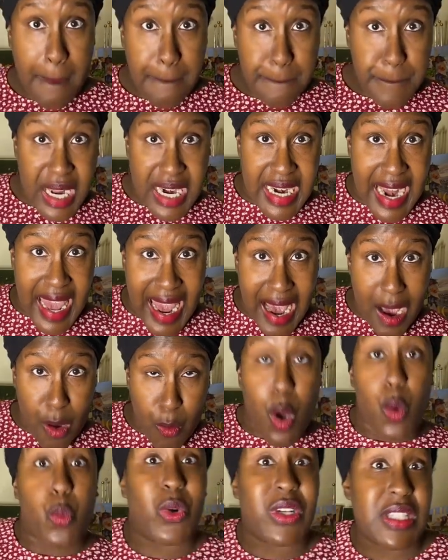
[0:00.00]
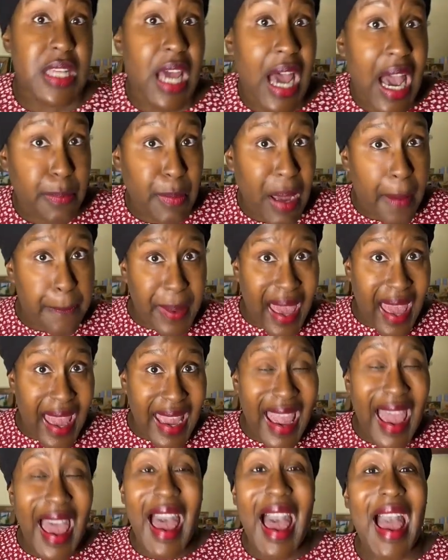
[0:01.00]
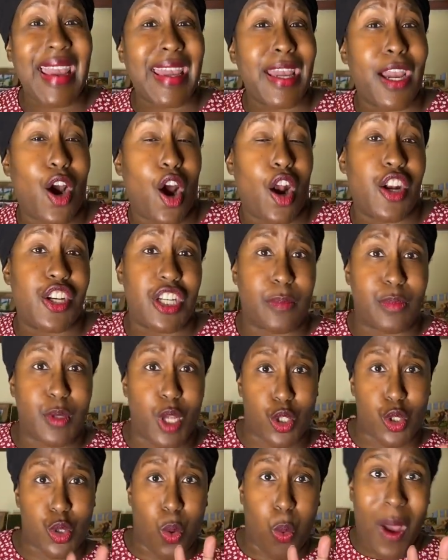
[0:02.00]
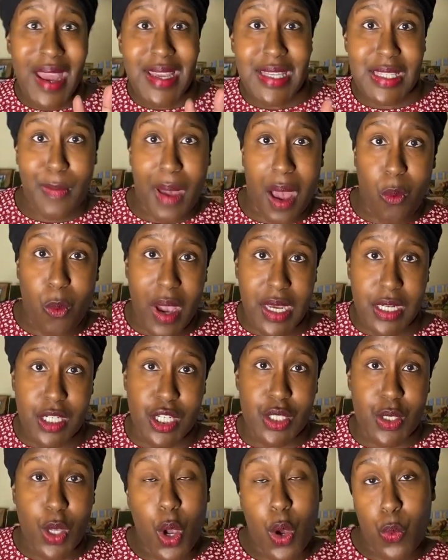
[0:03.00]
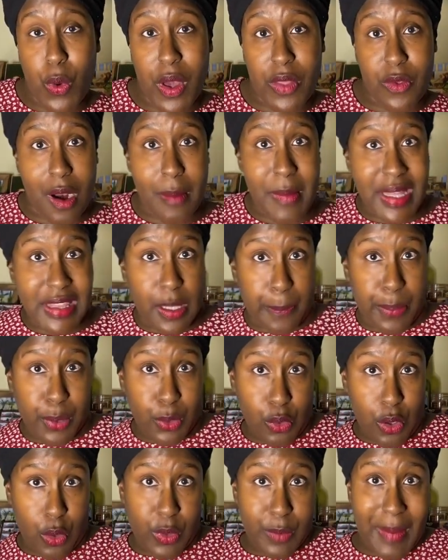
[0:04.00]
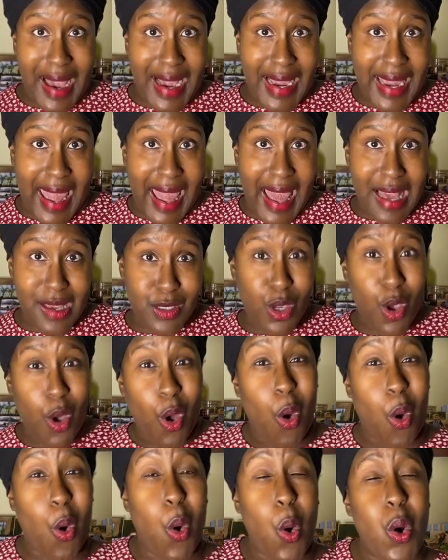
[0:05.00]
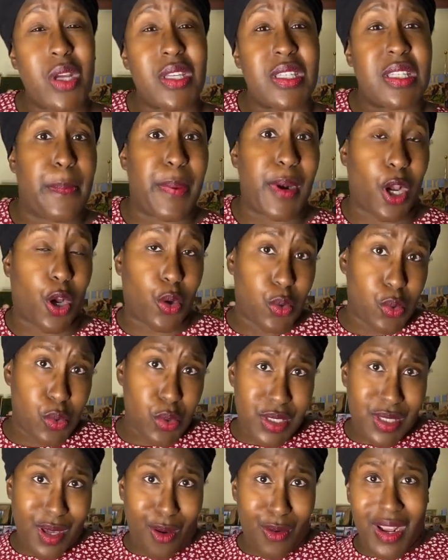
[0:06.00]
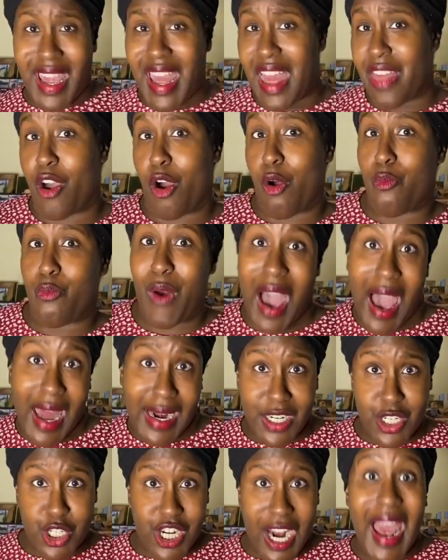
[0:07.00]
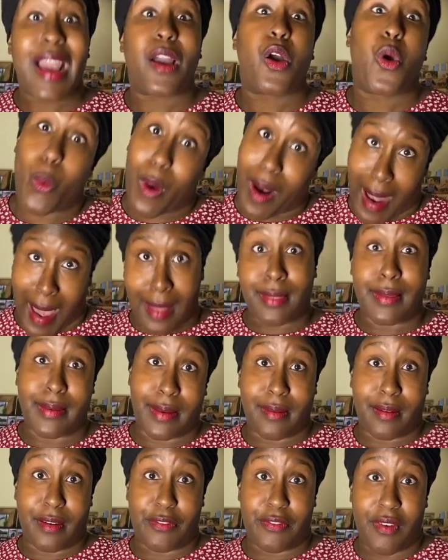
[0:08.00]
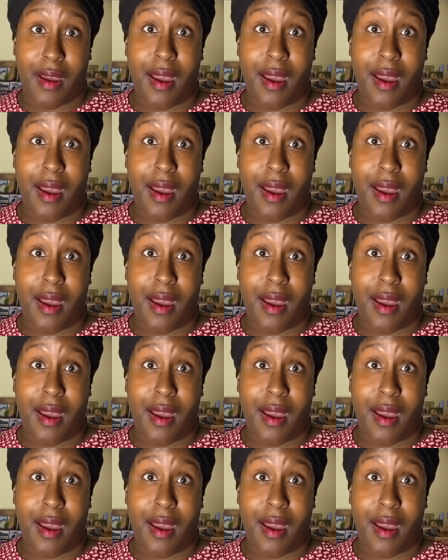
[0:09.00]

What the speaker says: But now, with DockMyPay, I can garnish up to twice my wages, whether I'm at the pool with my gals or sipping a cool soda in the rotting shack where I live.